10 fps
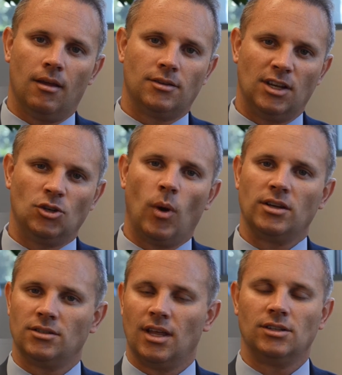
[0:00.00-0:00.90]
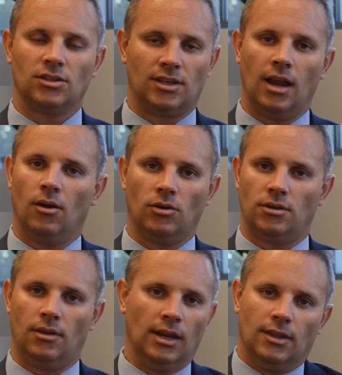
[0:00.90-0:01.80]
situations, they just tend to,
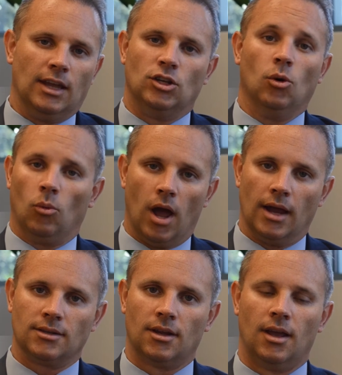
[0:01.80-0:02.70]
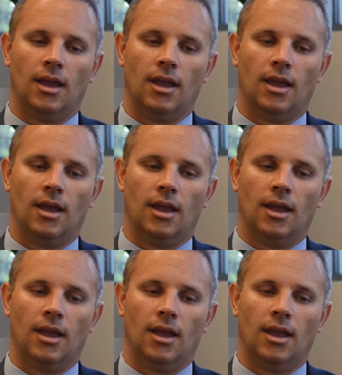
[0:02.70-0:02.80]
they do arise,